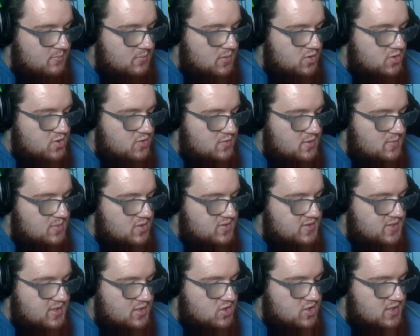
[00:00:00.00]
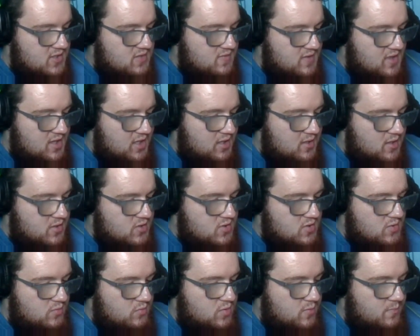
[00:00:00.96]
Most rumors suggest the
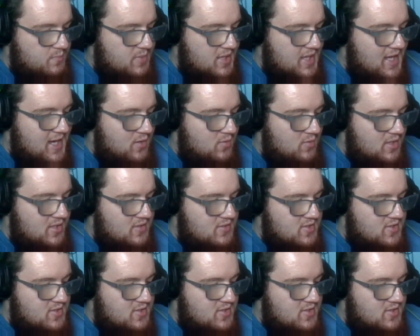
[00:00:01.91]
console won't be out